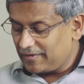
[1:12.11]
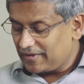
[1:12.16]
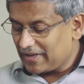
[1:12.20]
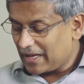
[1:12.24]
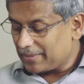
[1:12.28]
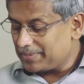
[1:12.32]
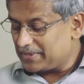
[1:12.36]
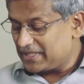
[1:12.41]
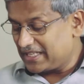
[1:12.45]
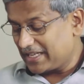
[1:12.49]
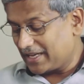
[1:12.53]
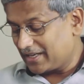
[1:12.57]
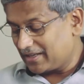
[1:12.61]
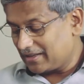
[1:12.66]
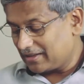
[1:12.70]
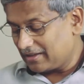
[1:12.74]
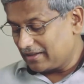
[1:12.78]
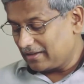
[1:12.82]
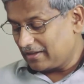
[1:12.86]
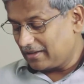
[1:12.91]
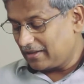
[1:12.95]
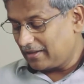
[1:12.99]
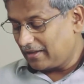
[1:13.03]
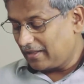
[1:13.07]
were upset
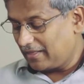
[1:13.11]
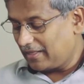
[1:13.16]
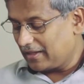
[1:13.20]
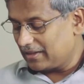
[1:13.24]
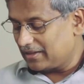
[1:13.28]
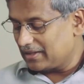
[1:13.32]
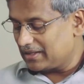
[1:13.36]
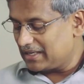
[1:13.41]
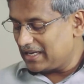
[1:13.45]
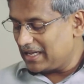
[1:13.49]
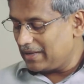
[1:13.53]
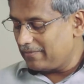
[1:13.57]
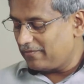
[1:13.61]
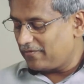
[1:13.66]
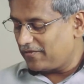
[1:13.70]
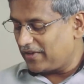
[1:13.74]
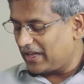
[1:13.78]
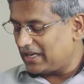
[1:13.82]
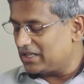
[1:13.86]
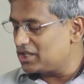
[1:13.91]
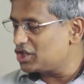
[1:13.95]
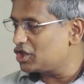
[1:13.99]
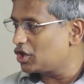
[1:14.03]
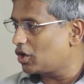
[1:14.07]
that the team
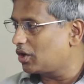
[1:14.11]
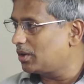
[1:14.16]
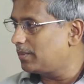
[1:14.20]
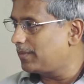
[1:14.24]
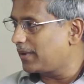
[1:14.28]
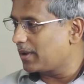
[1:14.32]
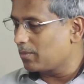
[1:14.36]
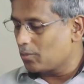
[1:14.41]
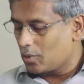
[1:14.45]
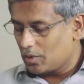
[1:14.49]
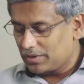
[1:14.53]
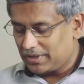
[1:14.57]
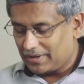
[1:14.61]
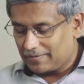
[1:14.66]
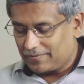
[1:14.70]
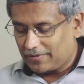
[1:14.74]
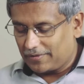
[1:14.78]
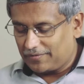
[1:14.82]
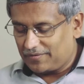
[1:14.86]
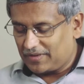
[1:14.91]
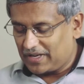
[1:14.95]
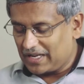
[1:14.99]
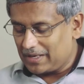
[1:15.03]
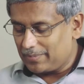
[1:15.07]
fell short by more than
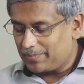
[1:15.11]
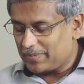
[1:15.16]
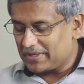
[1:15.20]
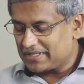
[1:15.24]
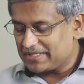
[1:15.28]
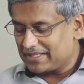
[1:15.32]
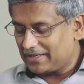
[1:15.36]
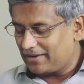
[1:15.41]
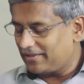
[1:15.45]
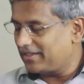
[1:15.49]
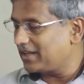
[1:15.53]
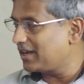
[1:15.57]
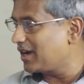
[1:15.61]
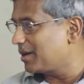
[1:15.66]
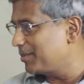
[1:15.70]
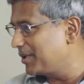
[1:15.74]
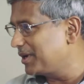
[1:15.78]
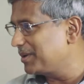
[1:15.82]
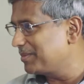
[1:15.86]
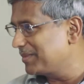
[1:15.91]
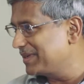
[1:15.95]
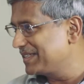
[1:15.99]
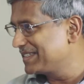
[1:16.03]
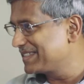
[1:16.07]
15% of their
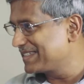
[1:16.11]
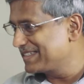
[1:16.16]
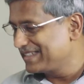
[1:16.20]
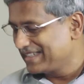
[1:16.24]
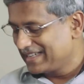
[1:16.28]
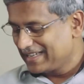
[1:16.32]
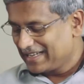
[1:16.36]
commitments